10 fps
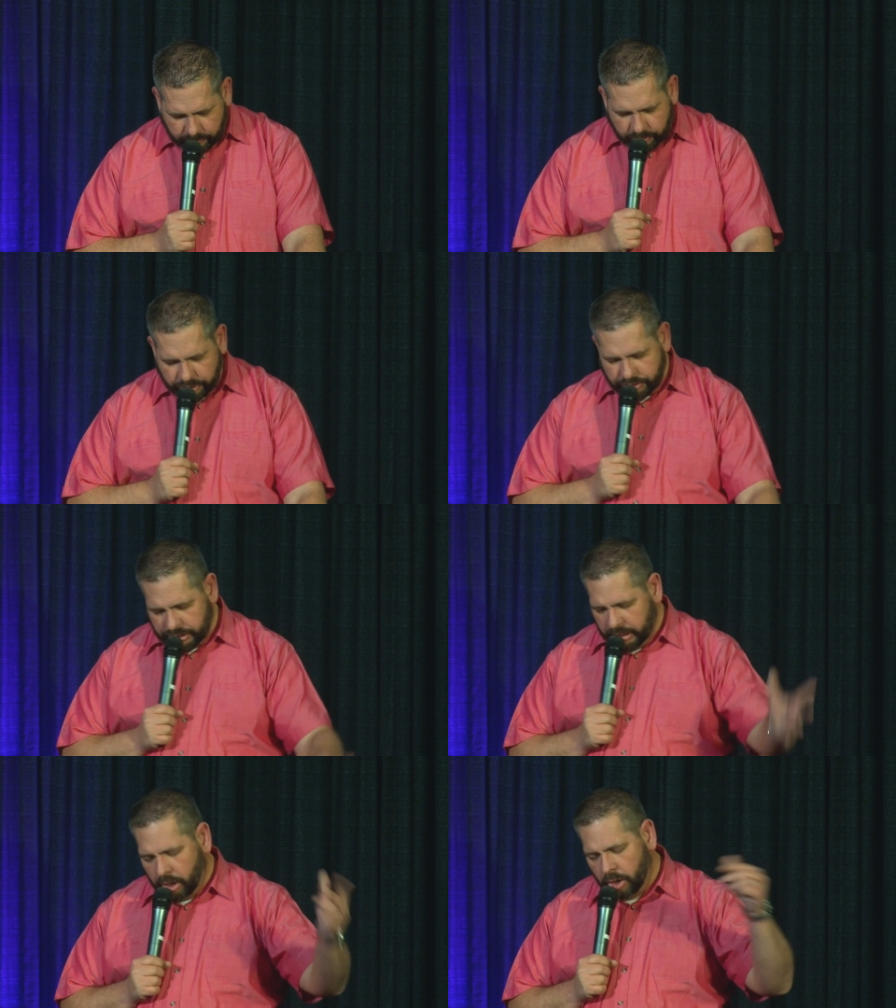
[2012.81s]
Lord, you
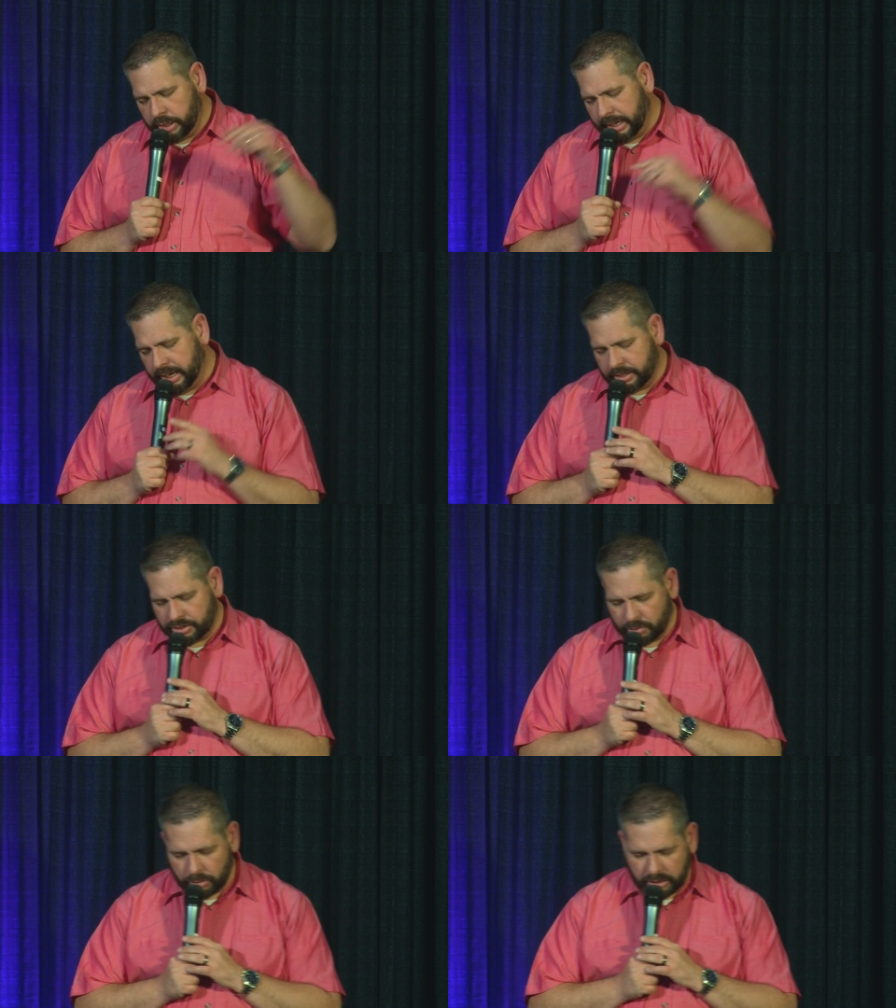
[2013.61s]
see all the
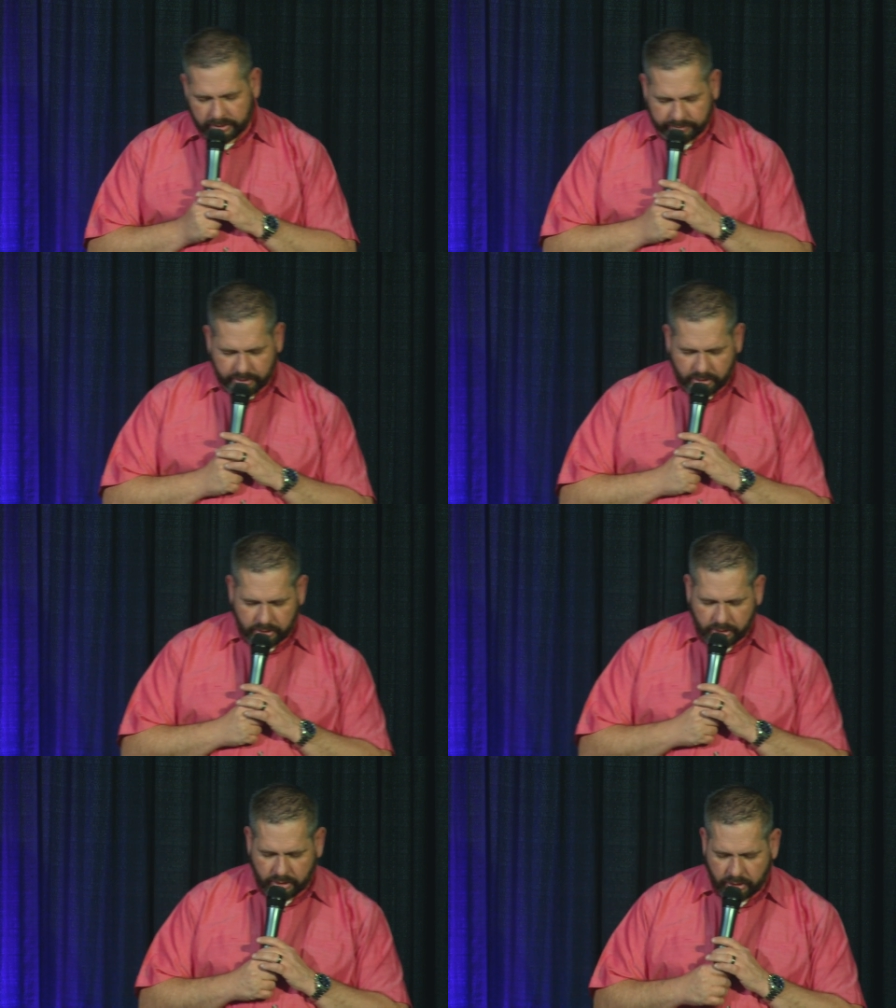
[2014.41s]
hands that were lifted
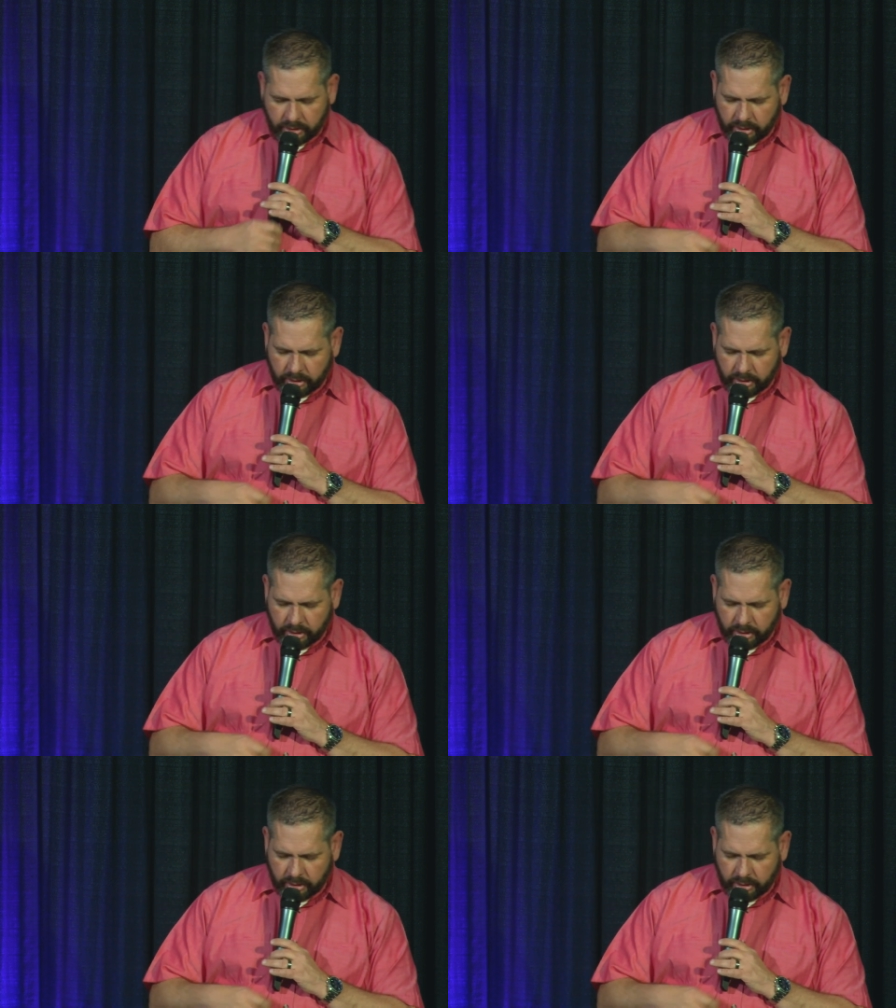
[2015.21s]
and